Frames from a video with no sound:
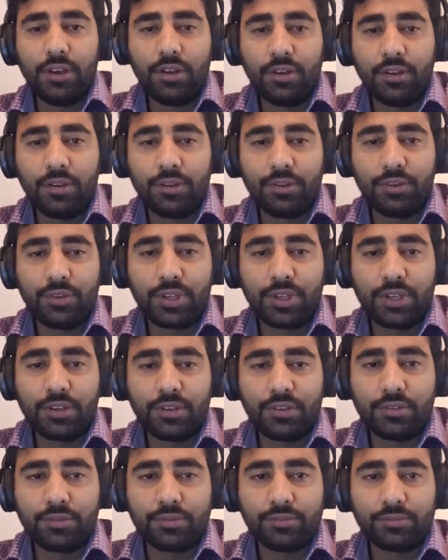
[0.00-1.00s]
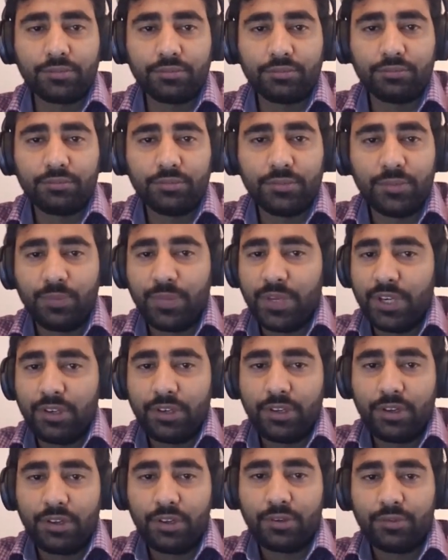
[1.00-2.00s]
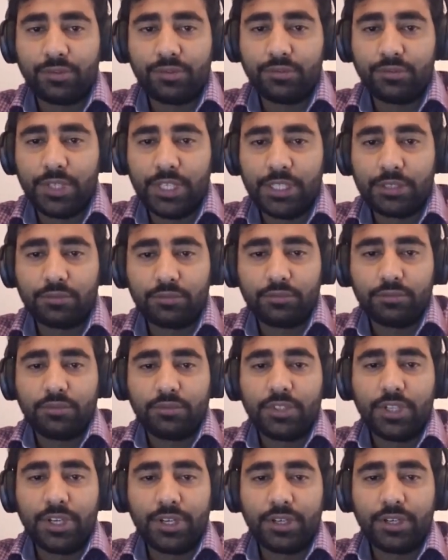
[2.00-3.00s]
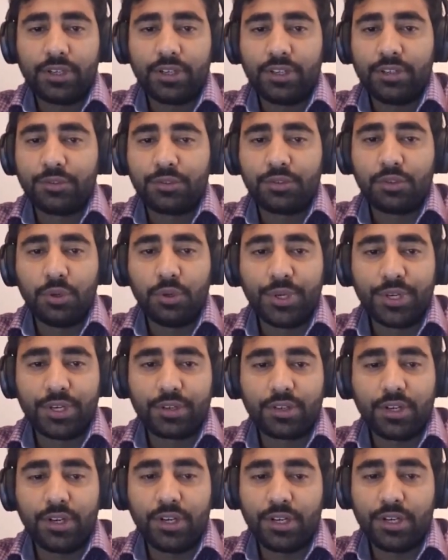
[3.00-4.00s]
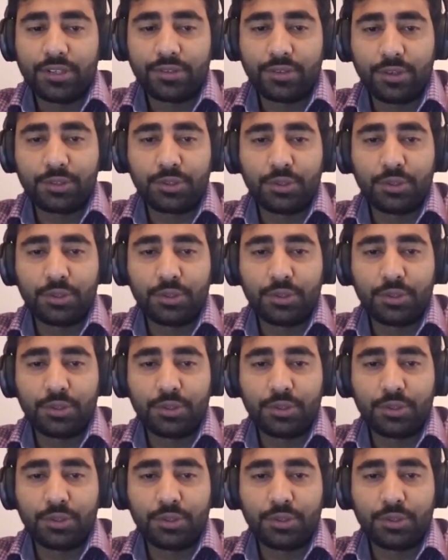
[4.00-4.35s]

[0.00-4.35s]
Uh, you can build your like career in solar cars or